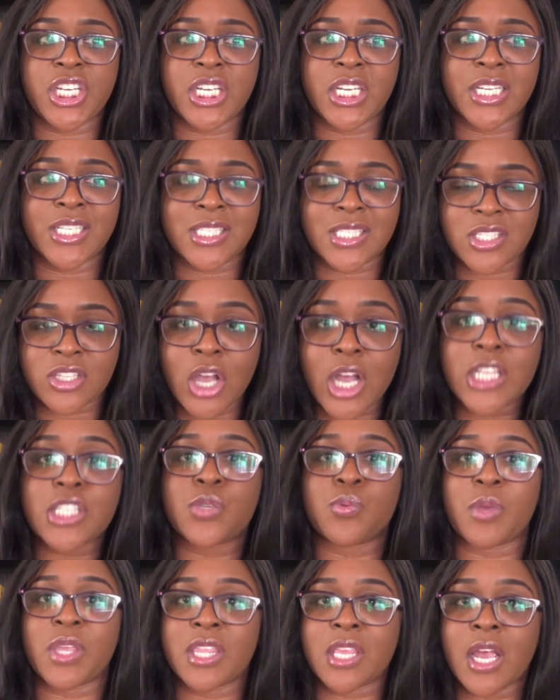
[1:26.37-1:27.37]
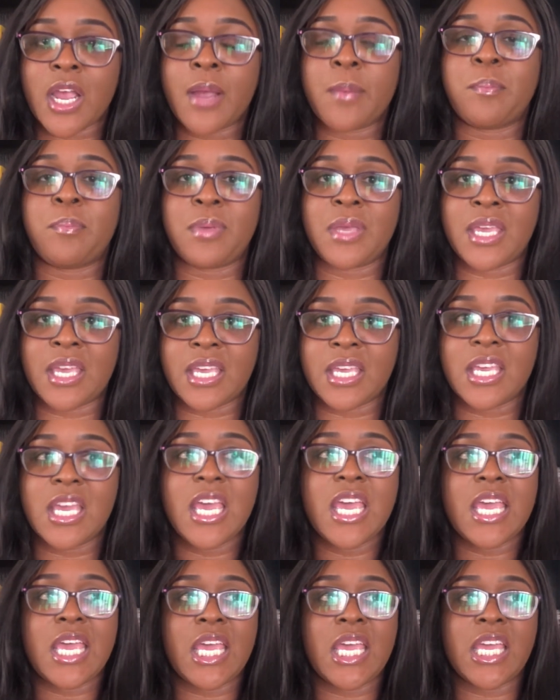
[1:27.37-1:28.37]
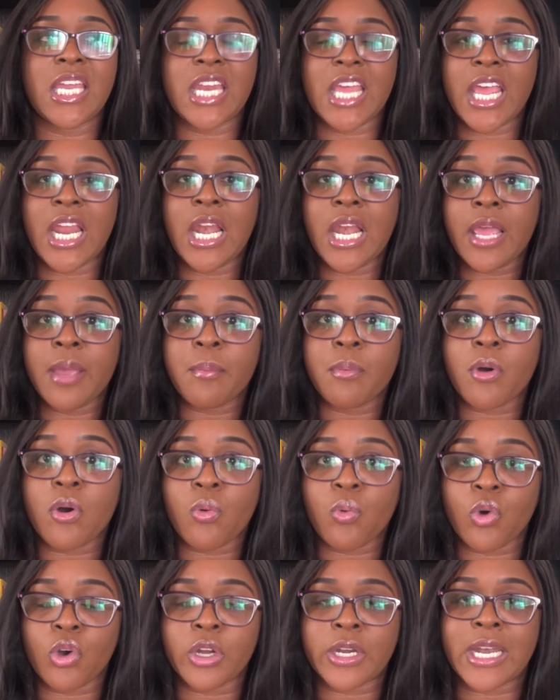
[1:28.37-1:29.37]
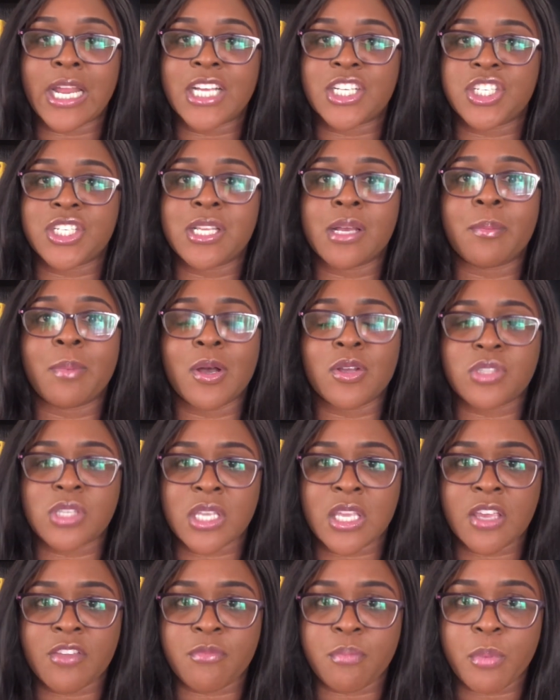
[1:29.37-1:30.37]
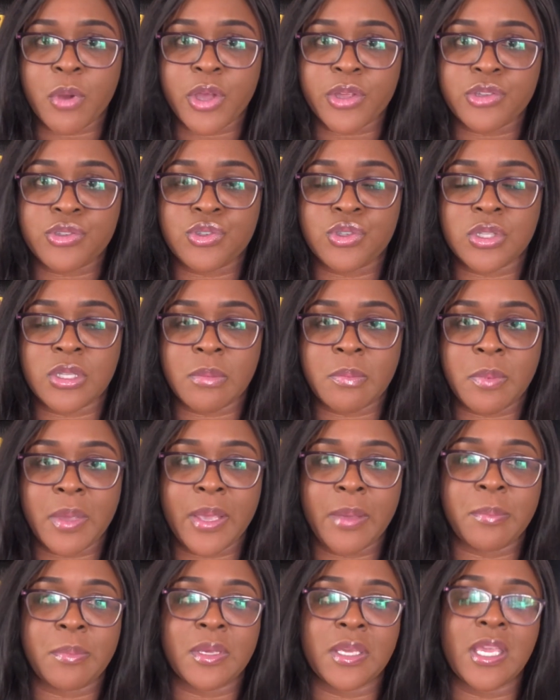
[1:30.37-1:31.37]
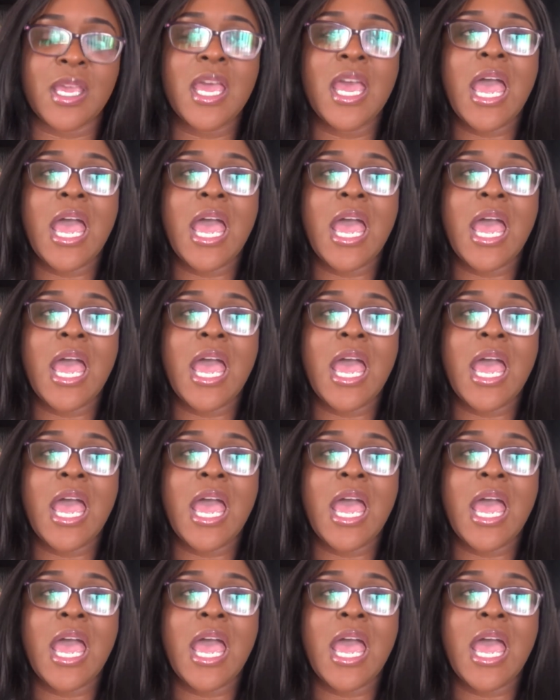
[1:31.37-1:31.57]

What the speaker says: it starts with her being in a labor ward, like she's about to give birth to the baby,